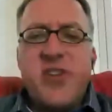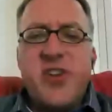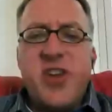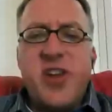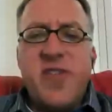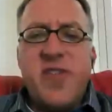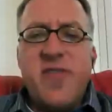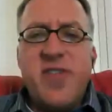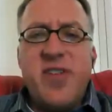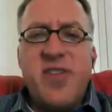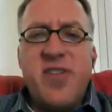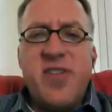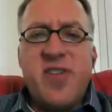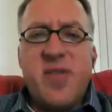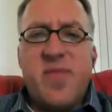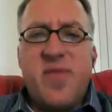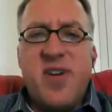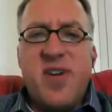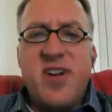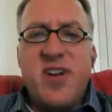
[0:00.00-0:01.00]
generally
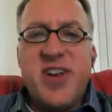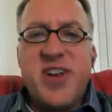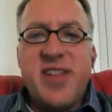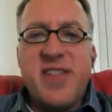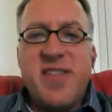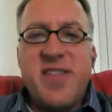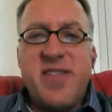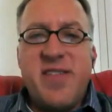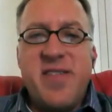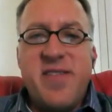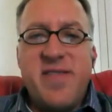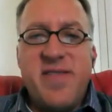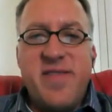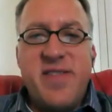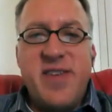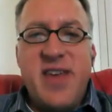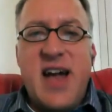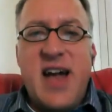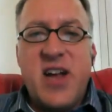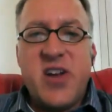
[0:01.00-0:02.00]
during a project,
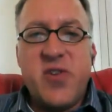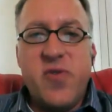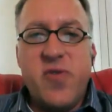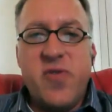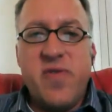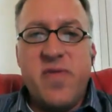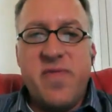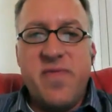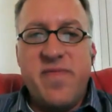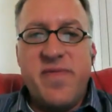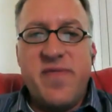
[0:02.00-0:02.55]
the actual